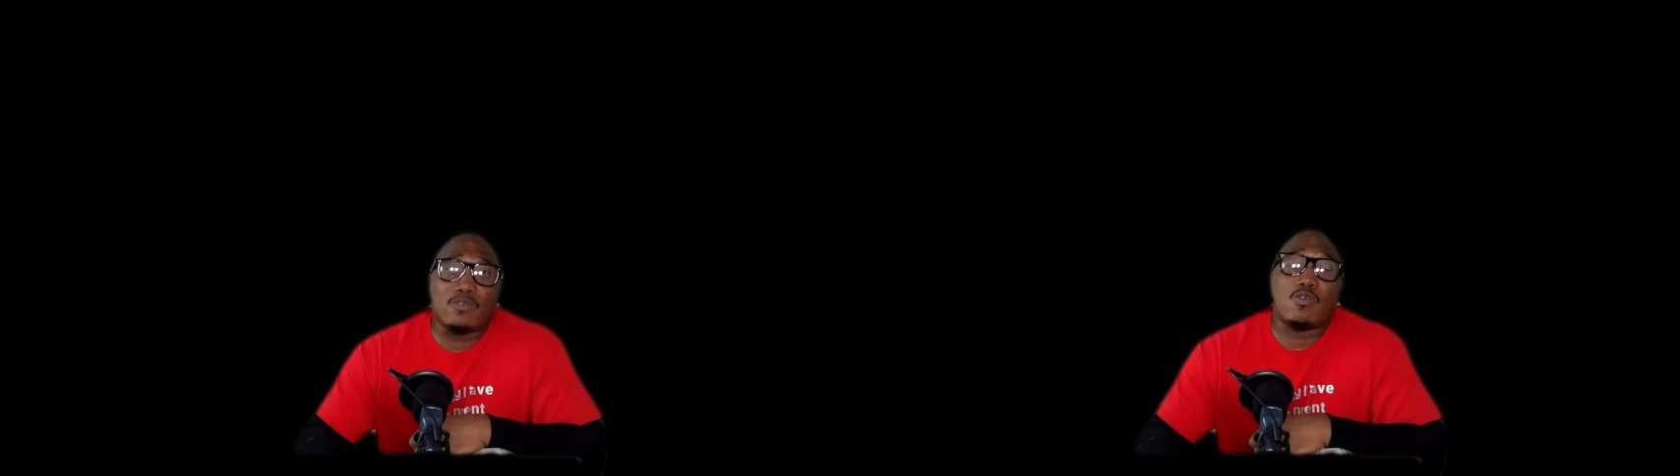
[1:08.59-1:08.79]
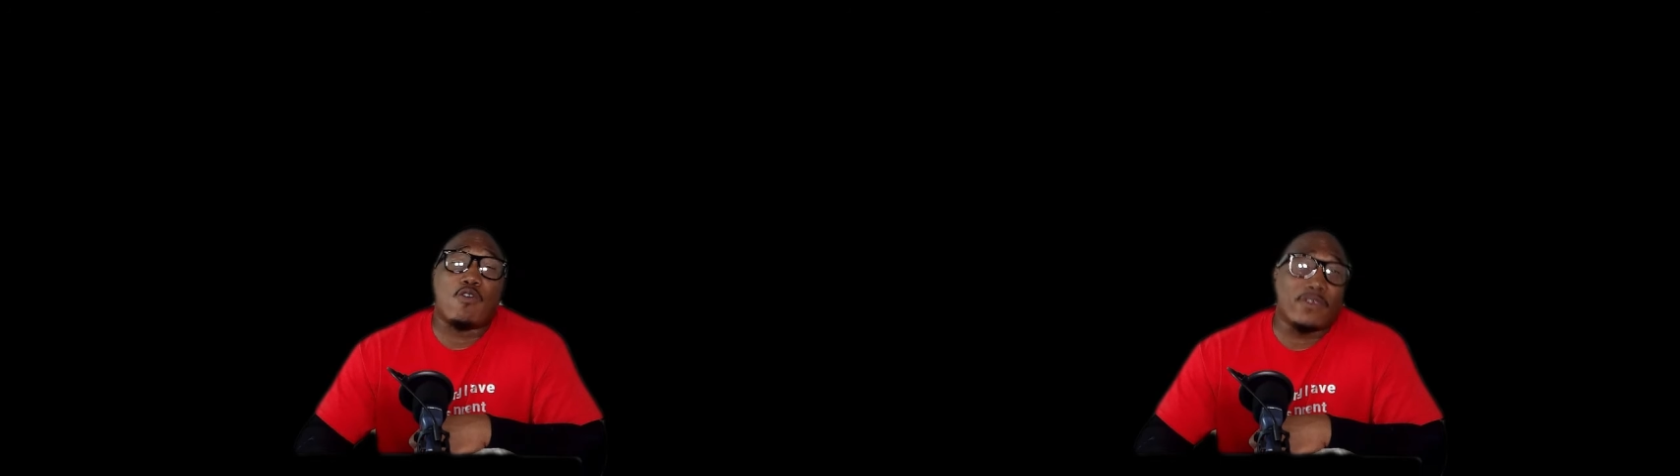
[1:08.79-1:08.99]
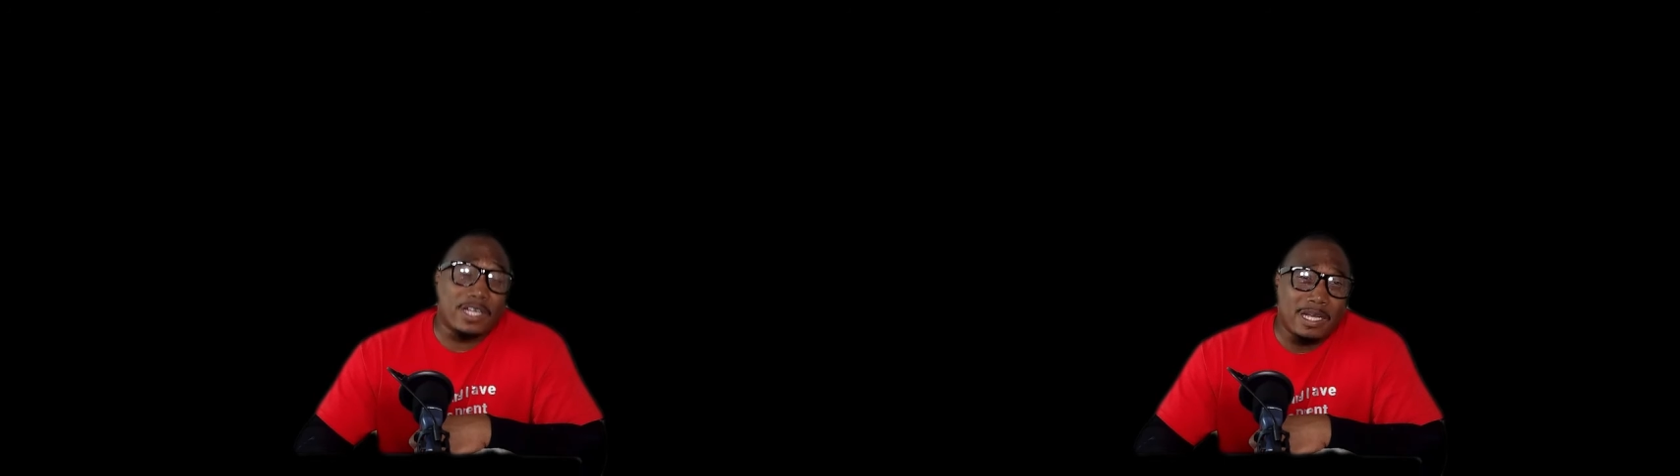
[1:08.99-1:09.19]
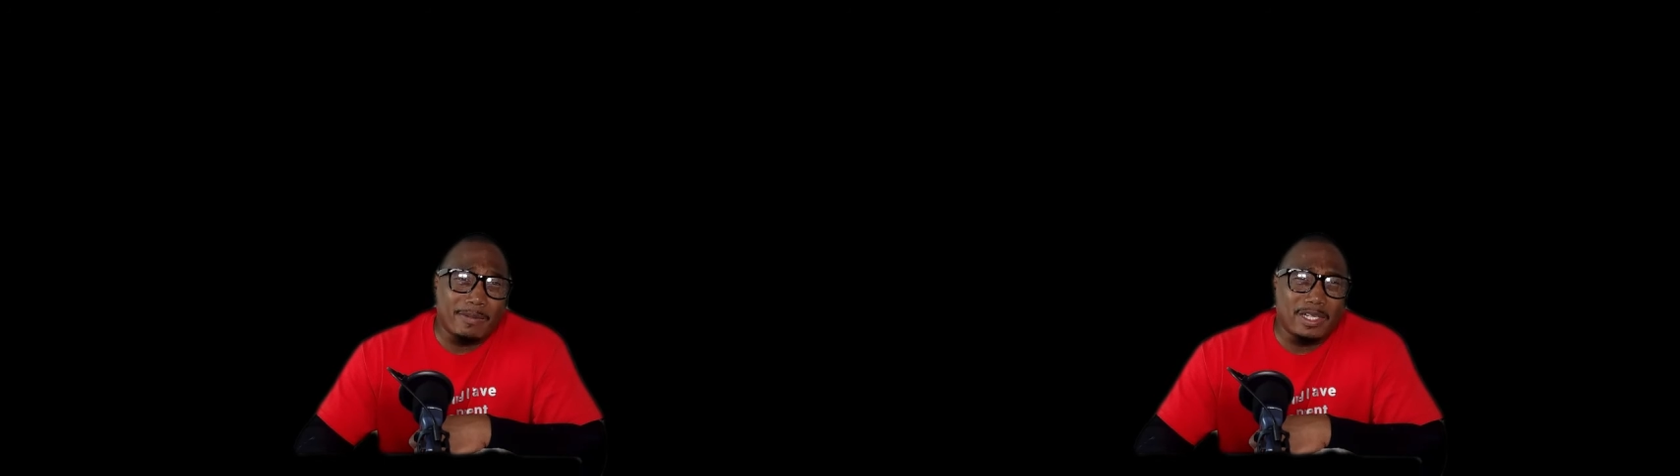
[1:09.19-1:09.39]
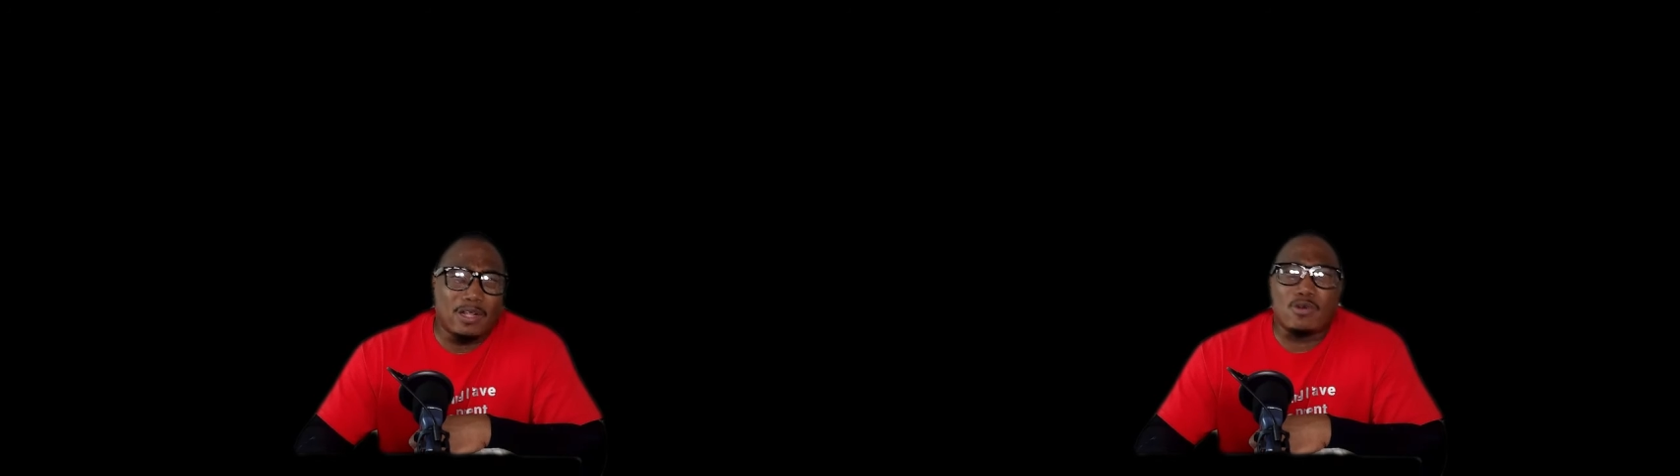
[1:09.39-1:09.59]
who overcome
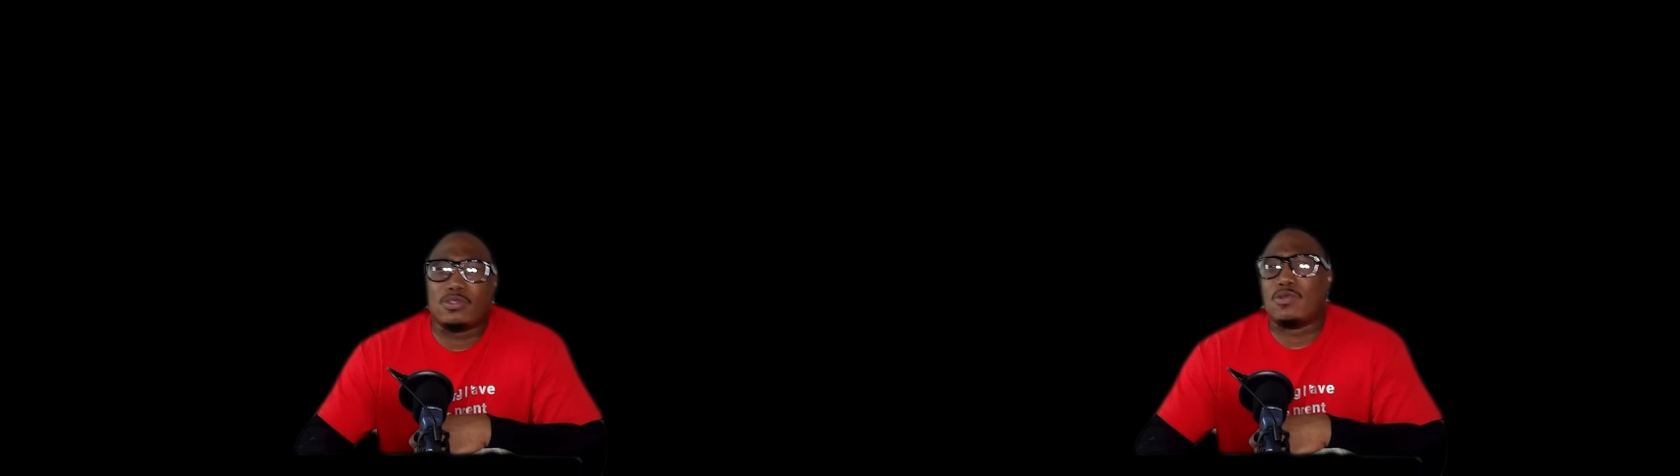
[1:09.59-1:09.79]
it, those